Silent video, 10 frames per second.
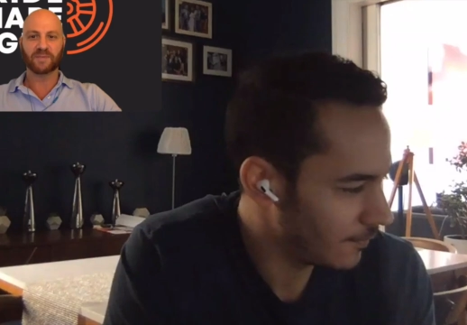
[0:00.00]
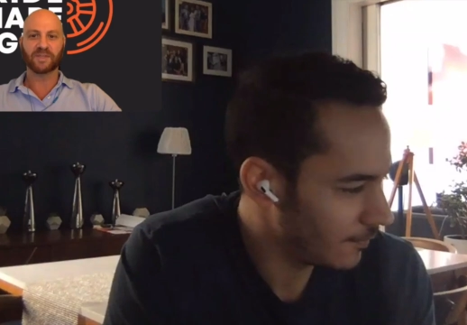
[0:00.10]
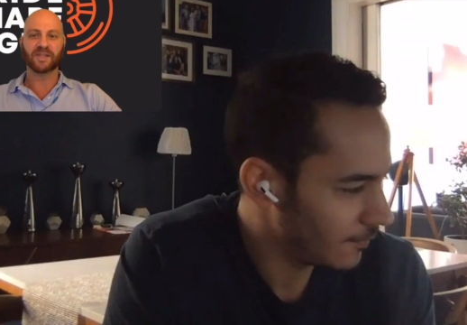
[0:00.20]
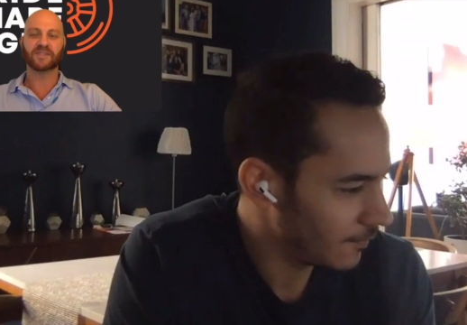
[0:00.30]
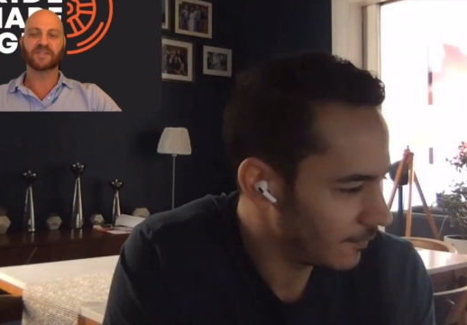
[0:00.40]

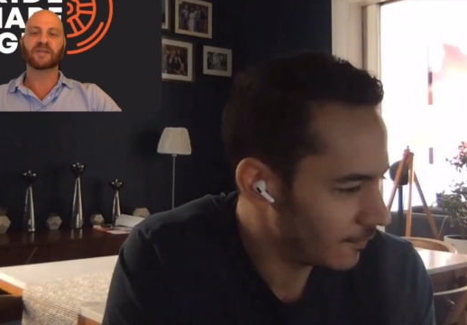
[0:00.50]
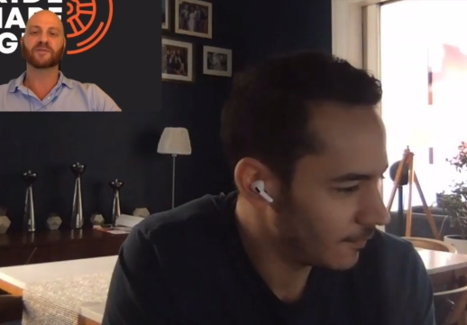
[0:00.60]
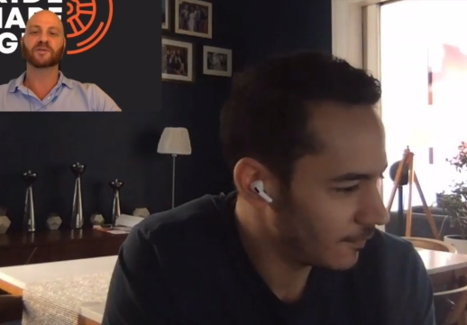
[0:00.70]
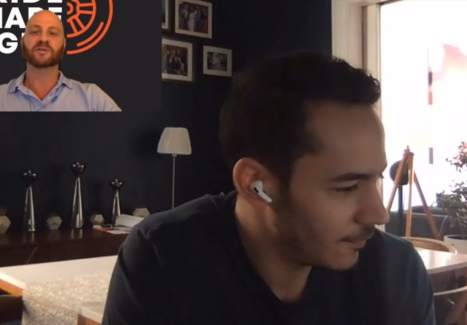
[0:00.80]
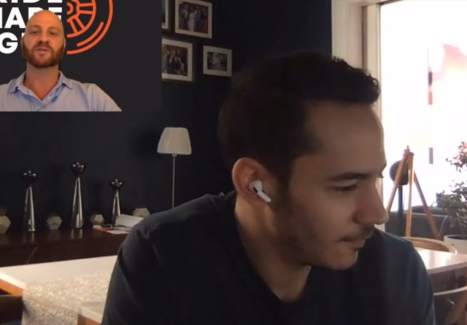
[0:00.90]
Speaker 1: B A at
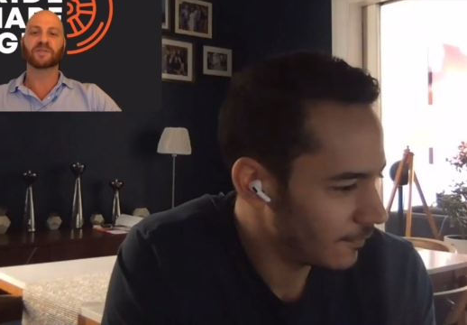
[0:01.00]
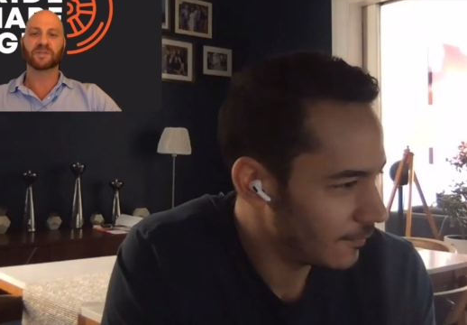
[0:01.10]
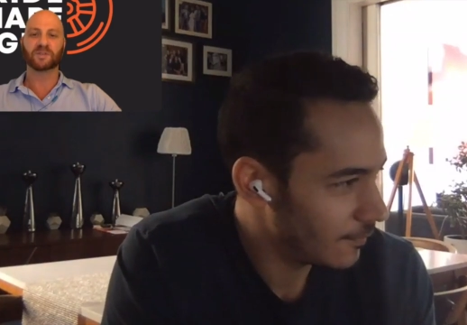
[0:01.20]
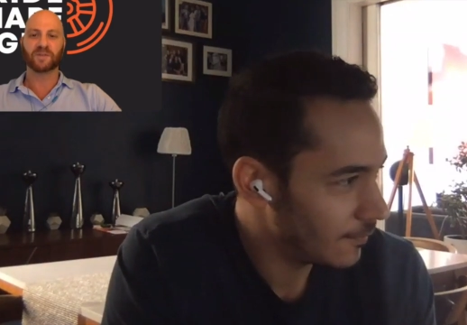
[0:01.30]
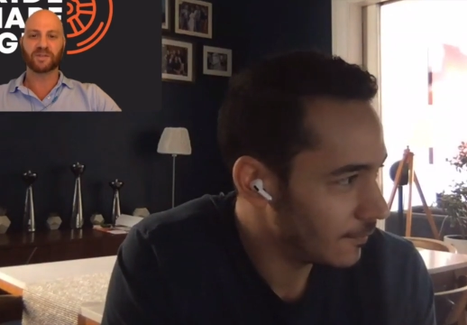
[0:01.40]
Stanford
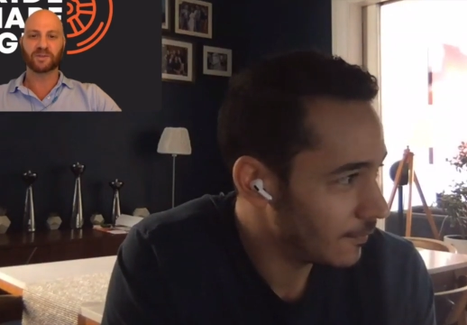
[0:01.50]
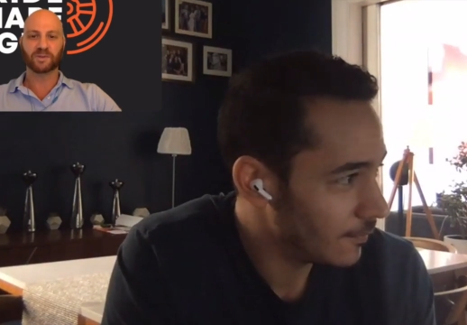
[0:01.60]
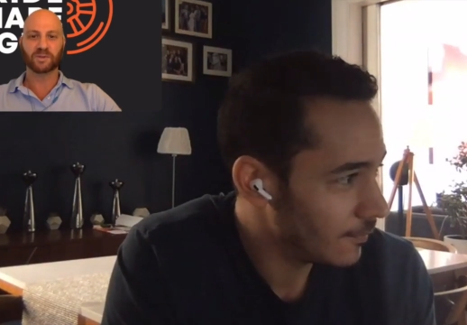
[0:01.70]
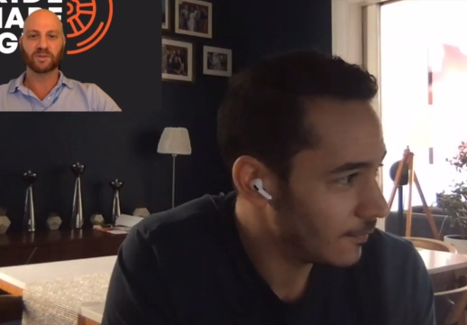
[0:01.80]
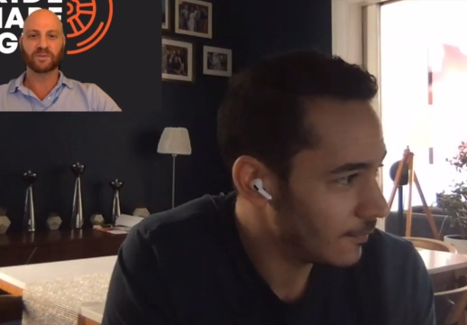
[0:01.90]
University's Graduate
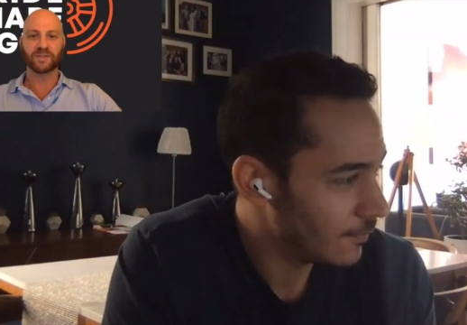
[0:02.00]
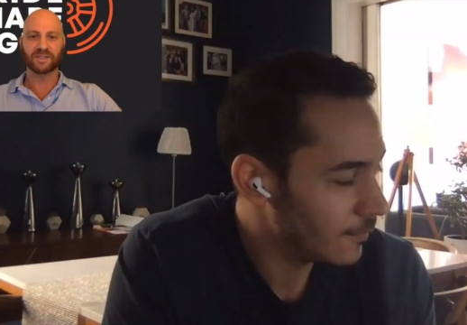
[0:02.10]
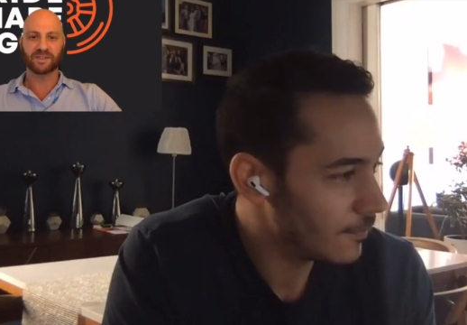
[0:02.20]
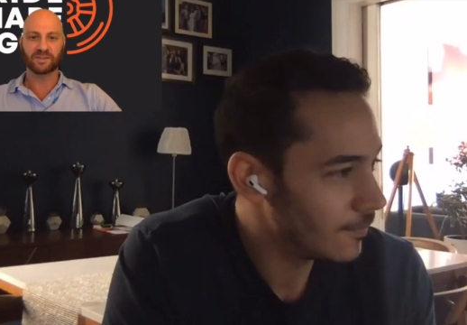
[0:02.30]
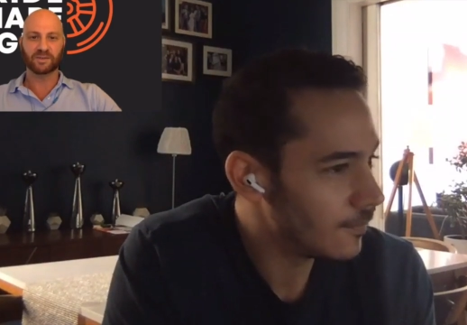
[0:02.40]
School of
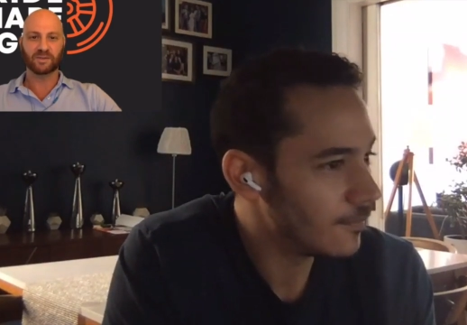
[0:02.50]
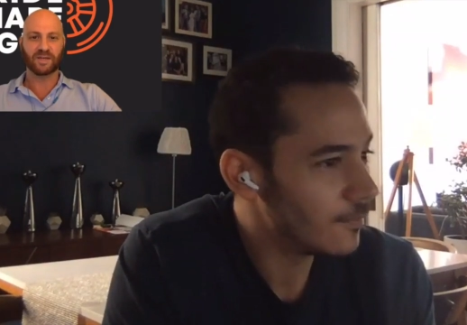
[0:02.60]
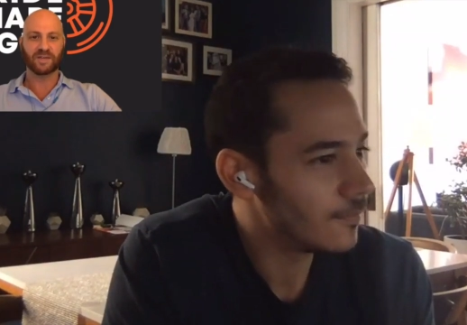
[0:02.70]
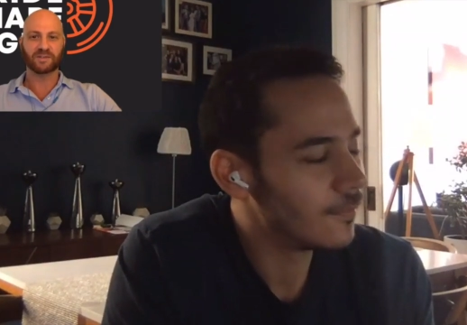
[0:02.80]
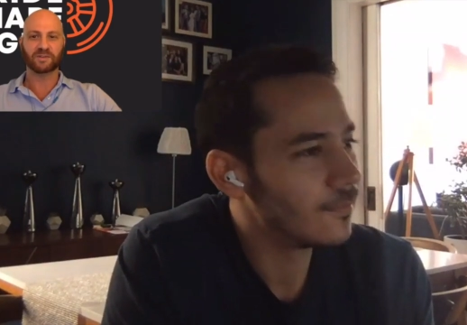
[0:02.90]
Business in two
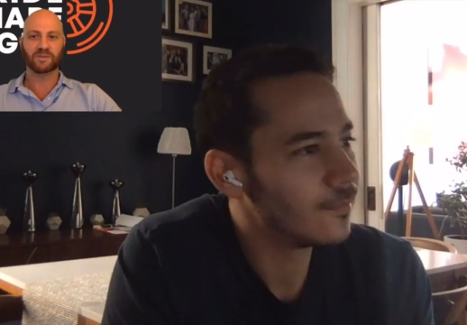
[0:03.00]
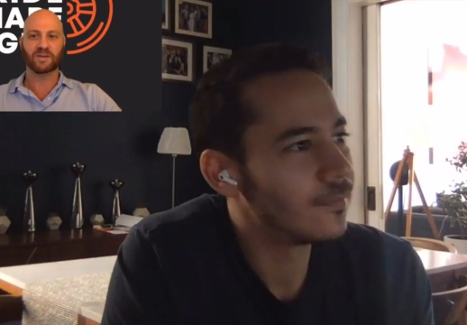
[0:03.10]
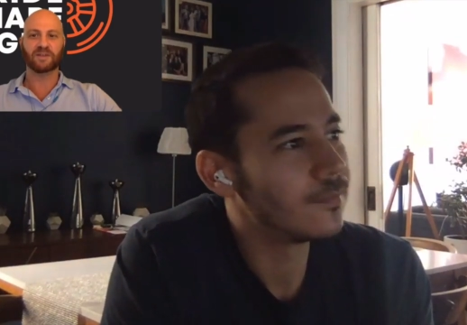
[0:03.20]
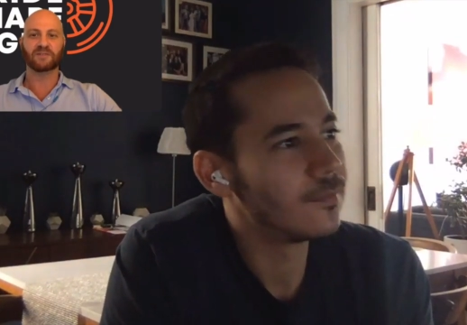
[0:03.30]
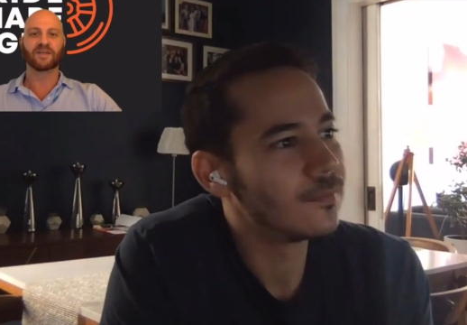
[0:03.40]
thousand
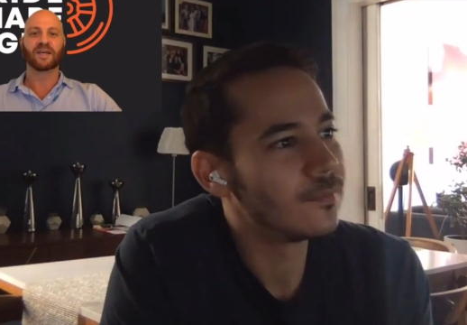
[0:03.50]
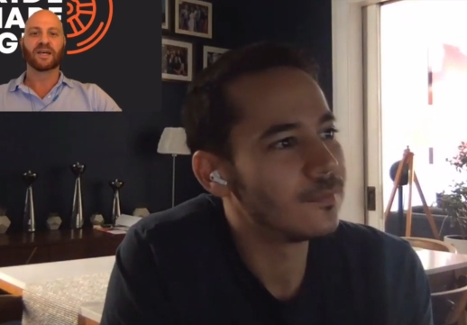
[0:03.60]
twelve.